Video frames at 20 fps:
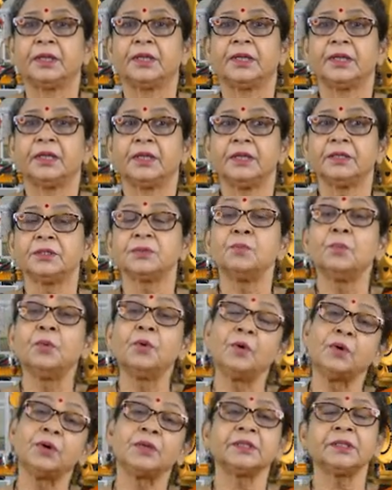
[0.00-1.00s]
is more
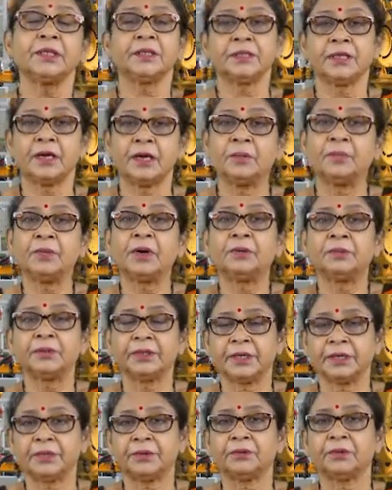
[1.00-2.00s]
than the amount that you
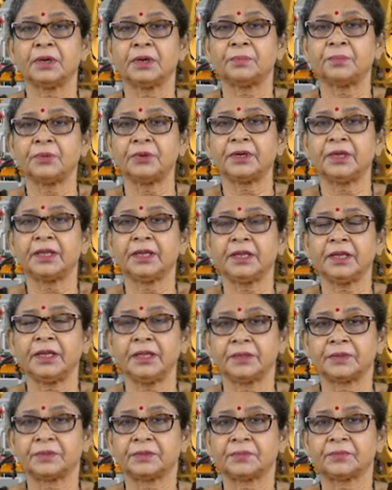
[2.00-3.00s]
are putting in.
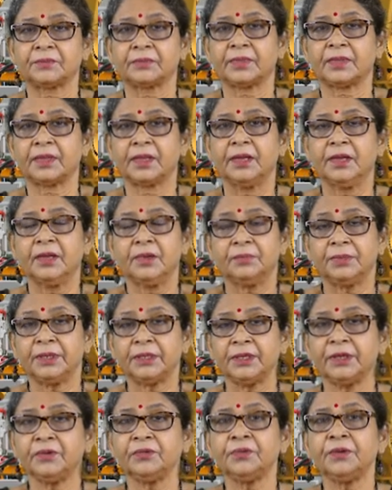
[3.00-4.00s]
But if
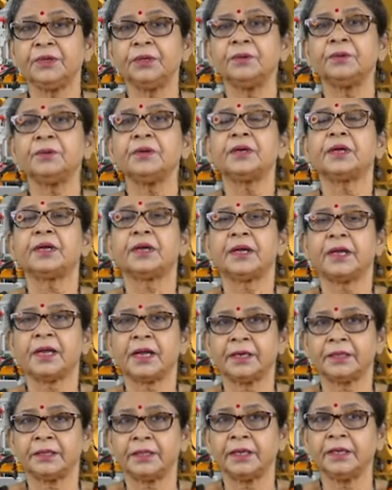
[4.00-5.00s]
we look at
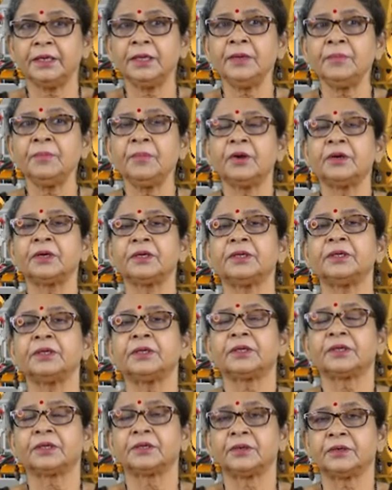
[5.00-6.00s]
any modern
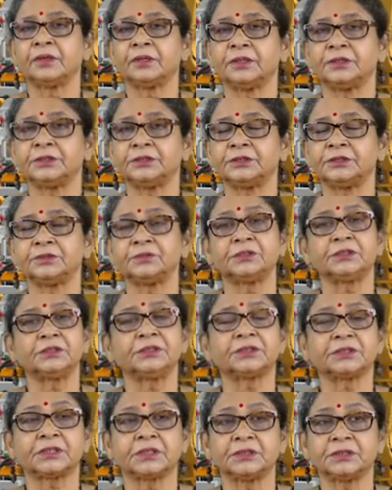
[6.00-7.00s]
technology which is
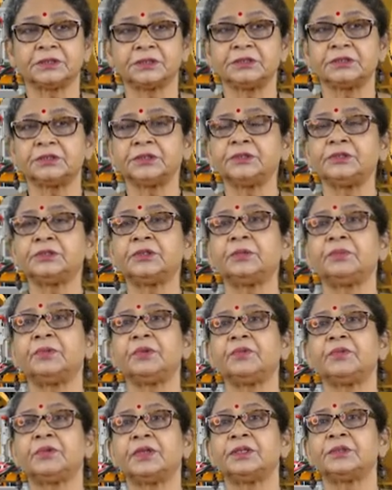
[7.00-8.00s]
considered to be very
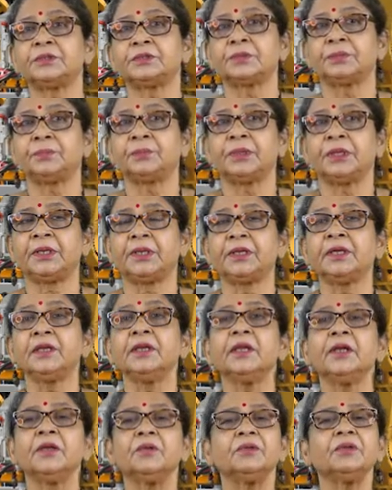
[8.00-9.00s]
superior,
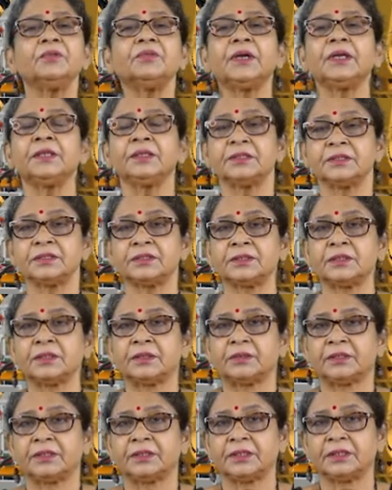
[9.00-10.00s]
we find this is not the
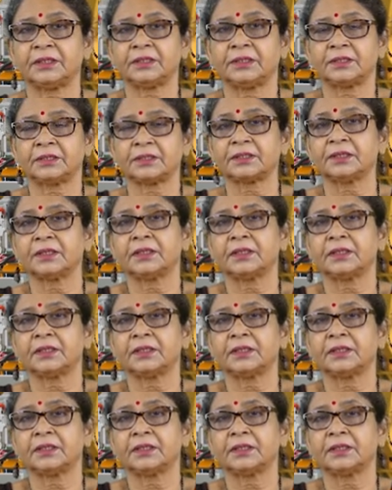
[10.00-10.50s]
case.